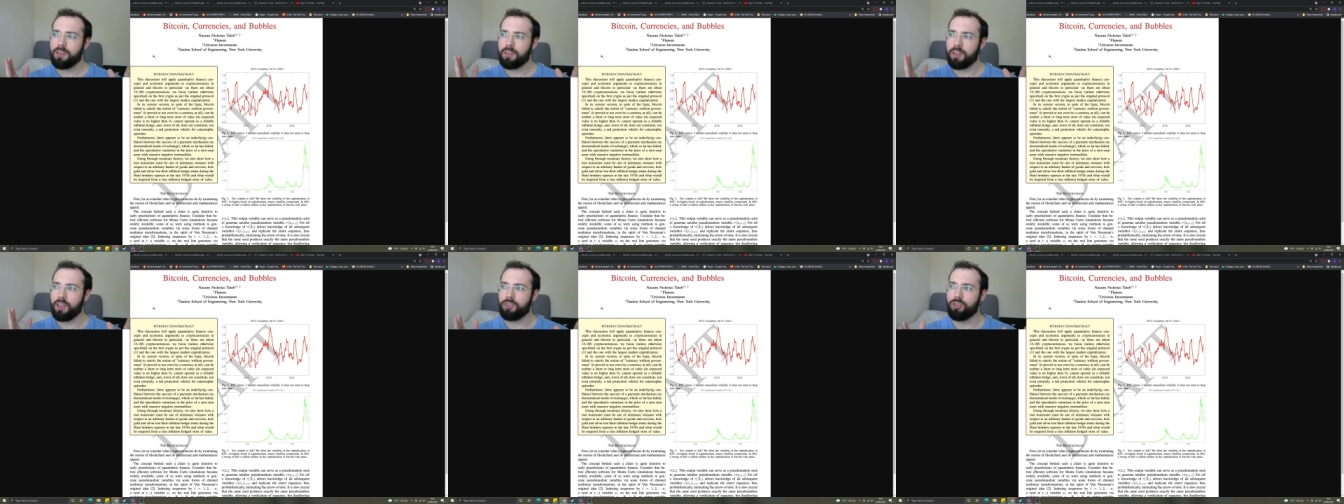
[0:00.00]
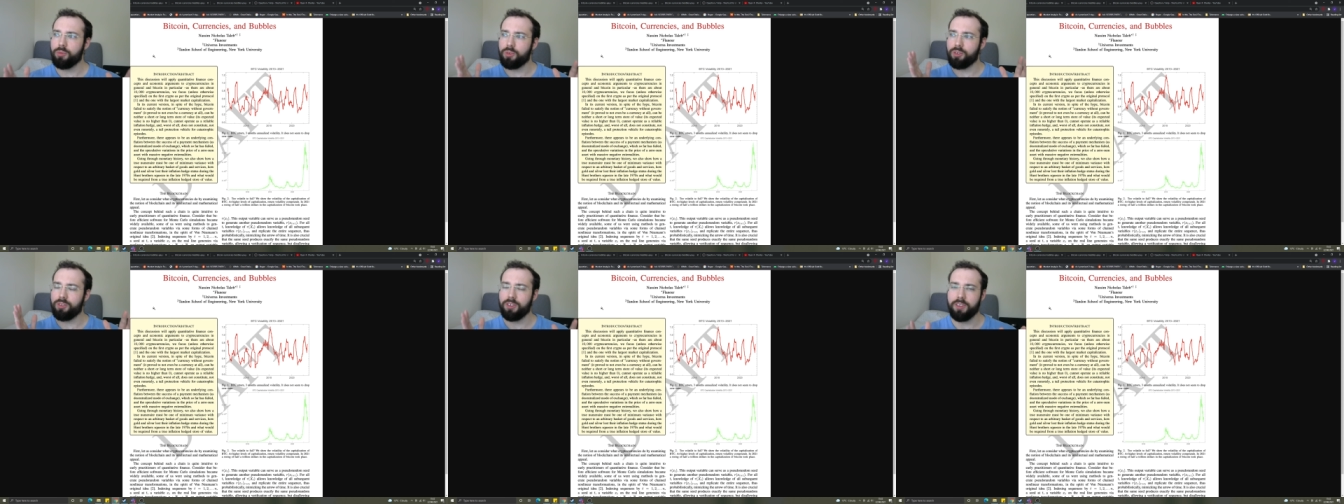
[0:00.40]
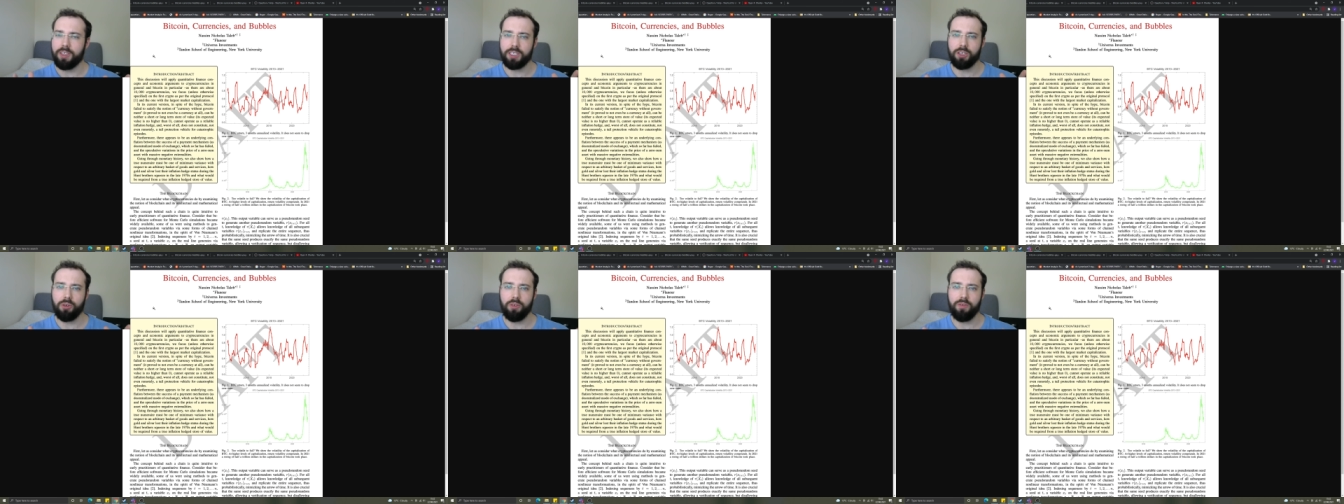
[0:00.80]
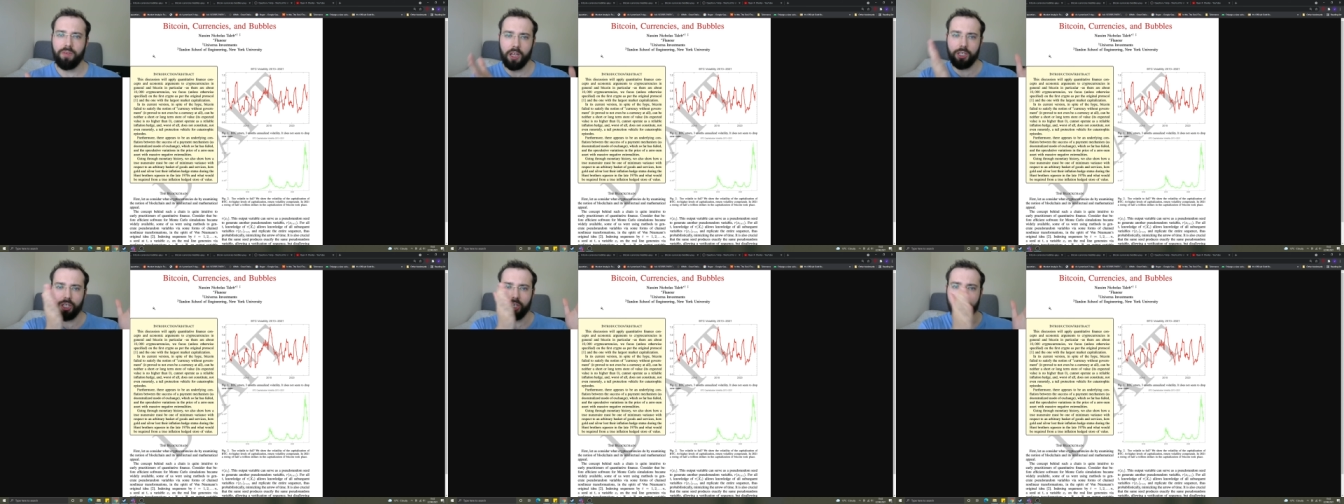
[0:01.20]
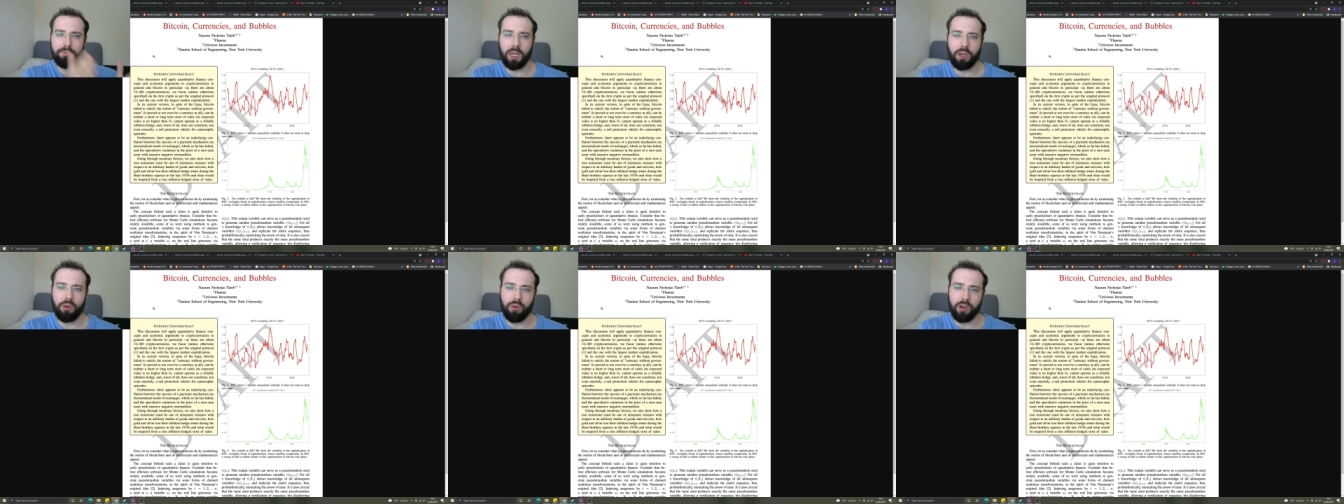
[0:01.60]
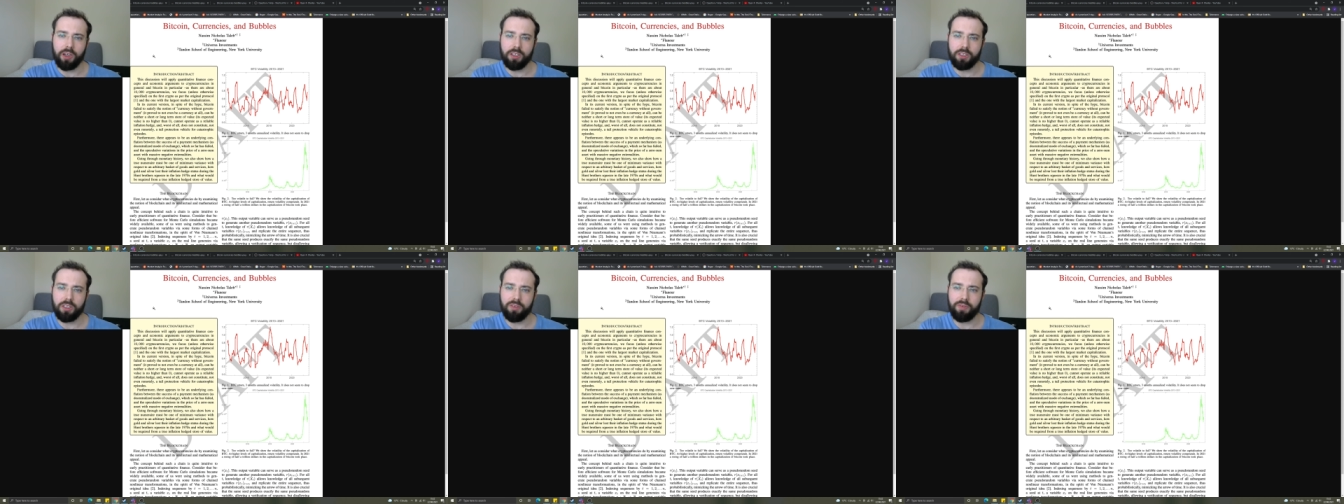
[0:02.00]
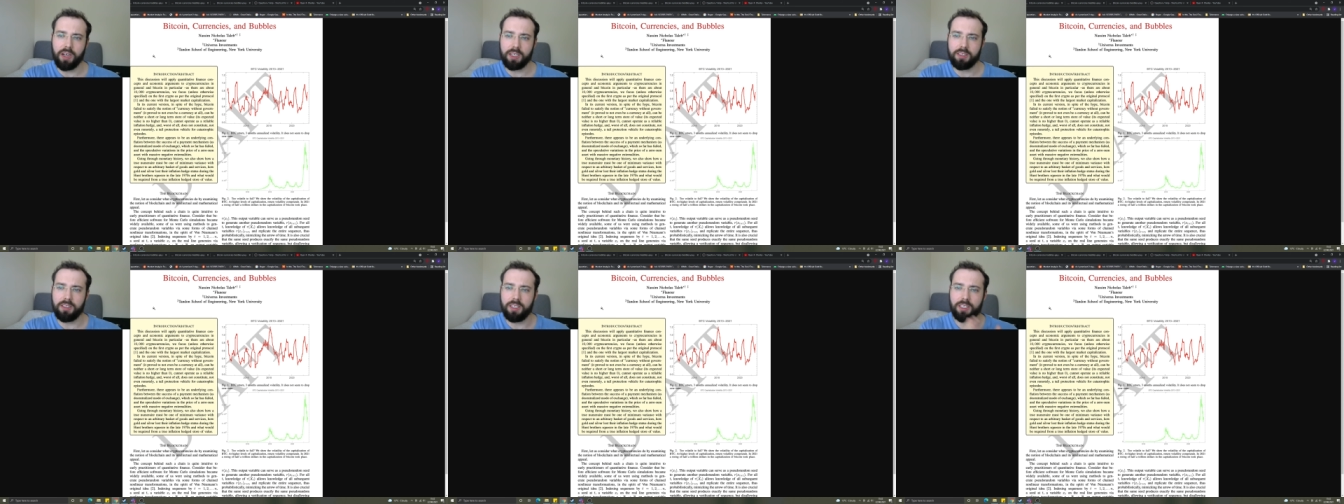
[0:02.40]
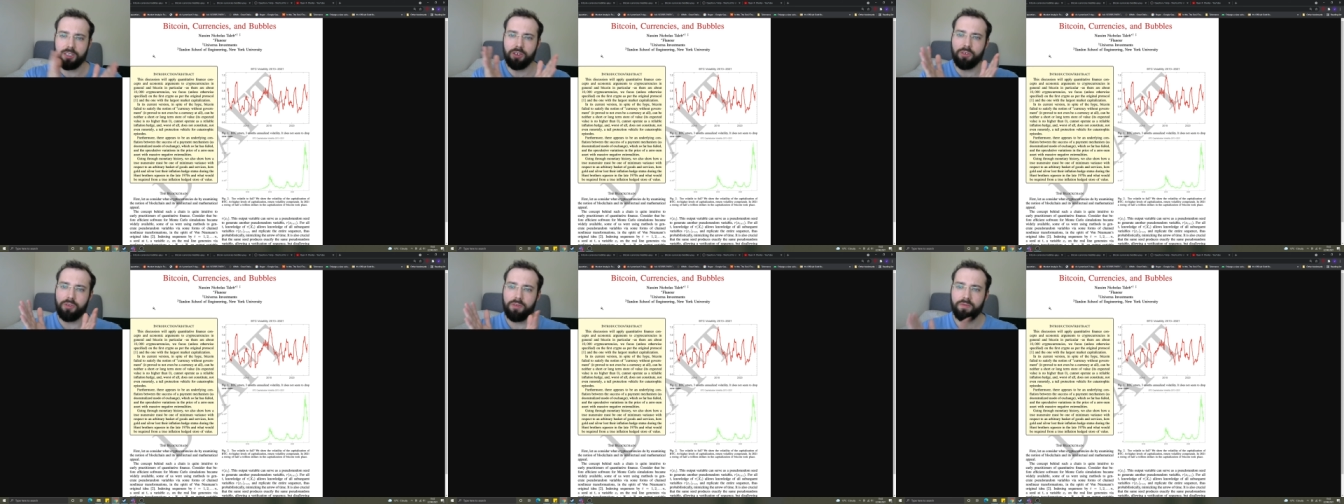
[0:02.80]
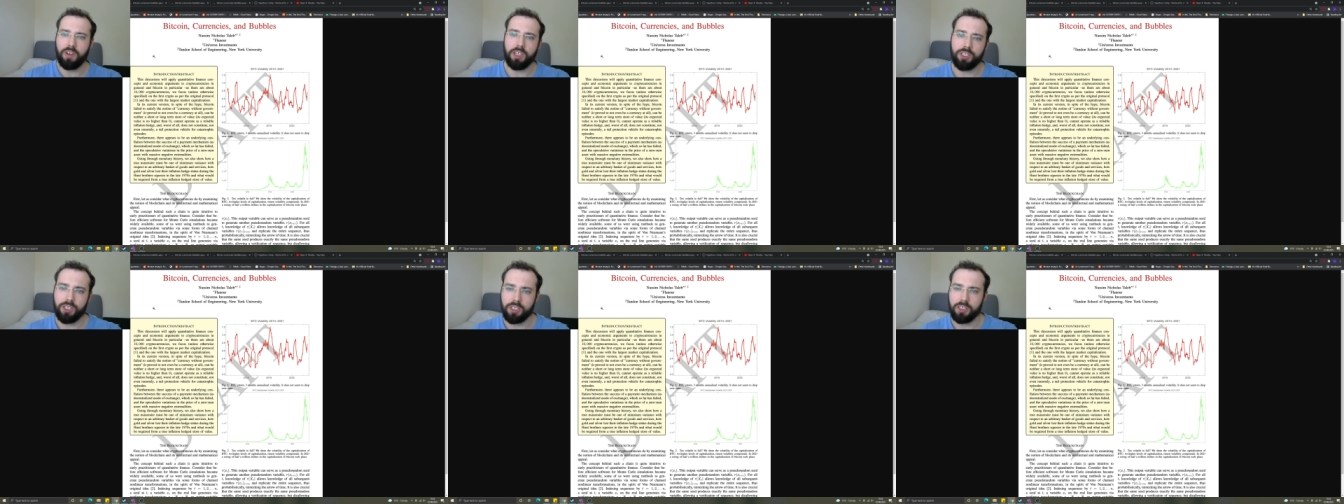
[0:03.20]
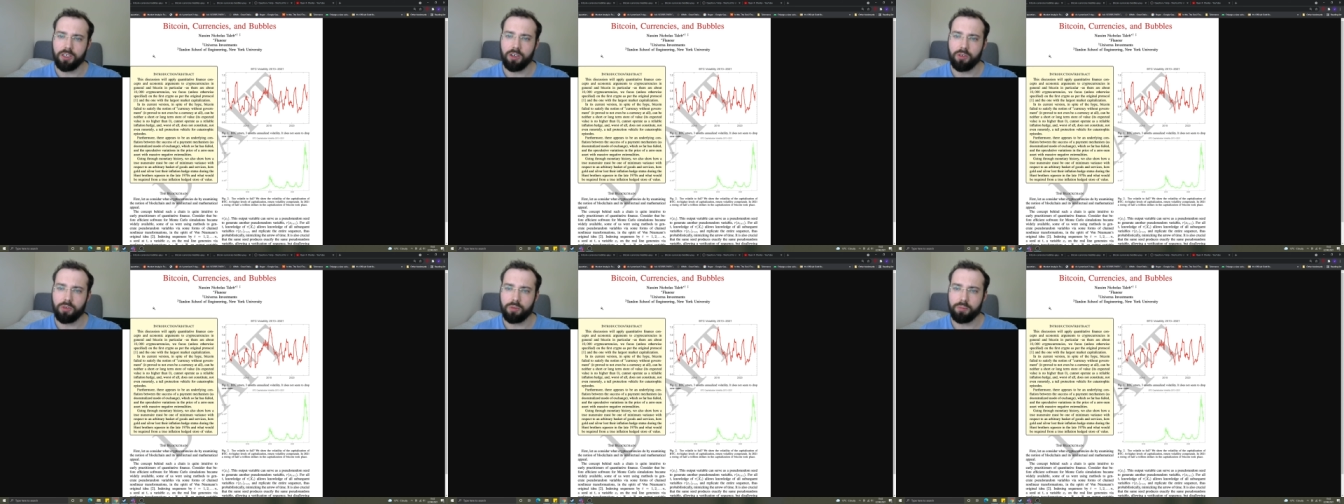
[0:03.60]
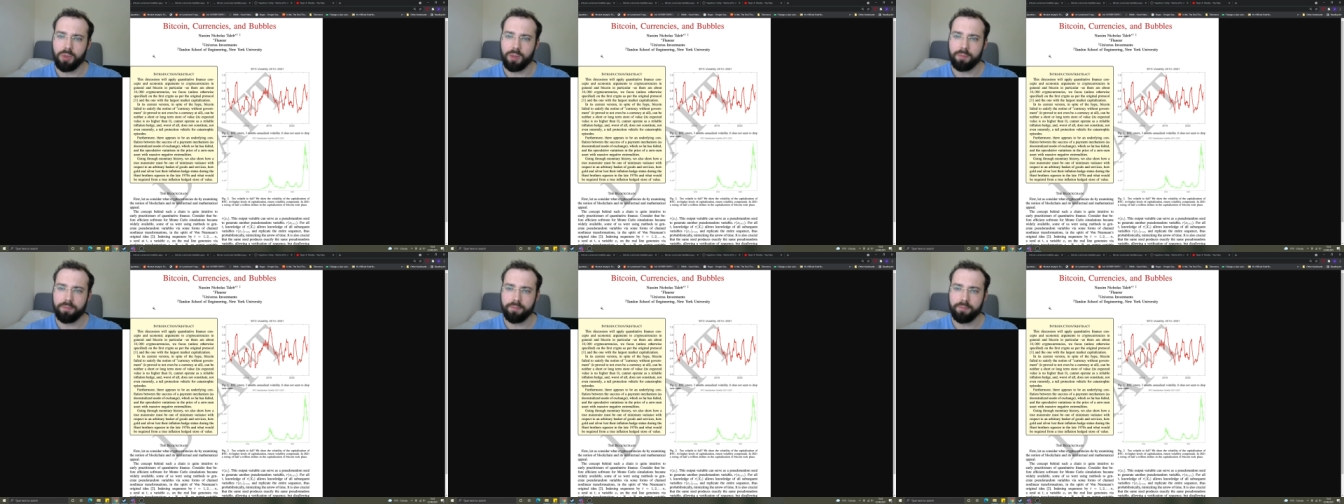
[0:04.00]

they attribute that there's no inflation in Bitcoin to the fact that there's no inflation in gold. But